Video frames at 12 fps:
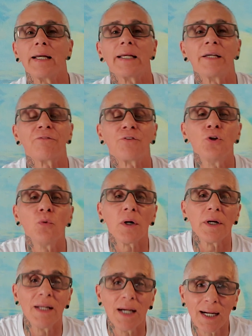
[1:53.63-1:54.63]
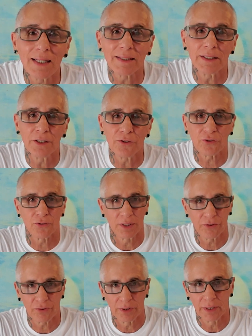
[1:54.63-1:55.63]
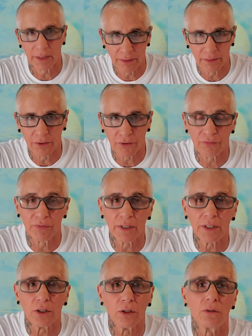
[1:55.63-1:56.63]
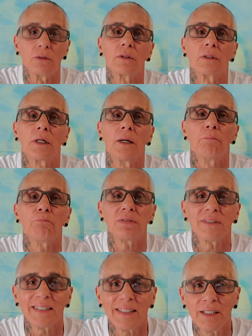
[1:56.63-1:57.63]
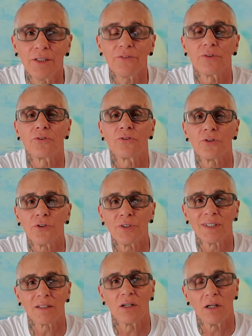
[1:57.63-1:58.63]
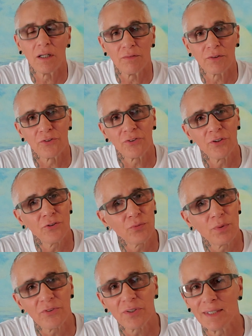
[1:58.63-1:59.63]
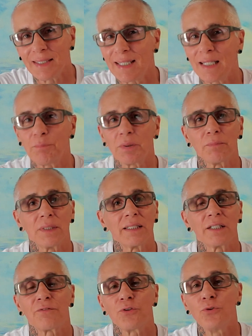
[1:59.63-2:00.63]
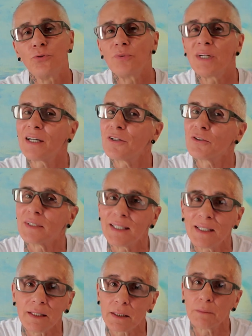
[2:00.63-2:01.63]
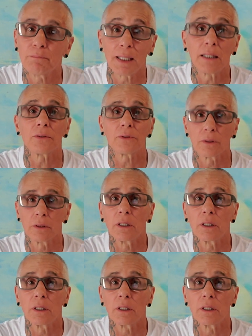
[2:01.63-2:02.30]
If you are not interested in this video, please turn it off, because here's what's going to happen, man. If you do not know anything about